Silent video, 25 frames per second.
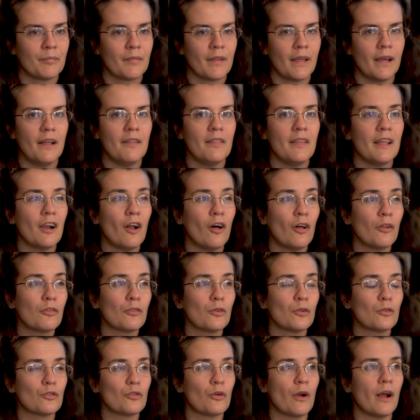And then
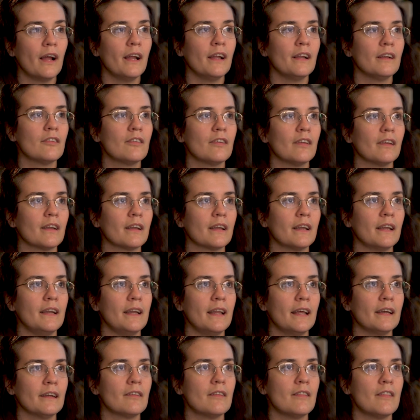also trying to
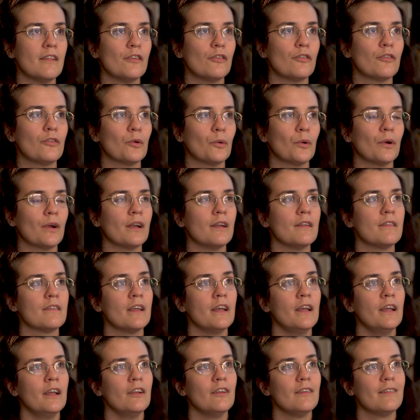connect these stories
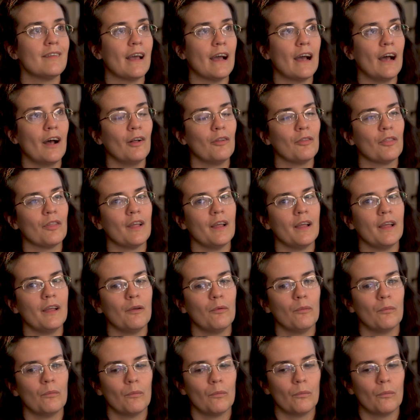to how they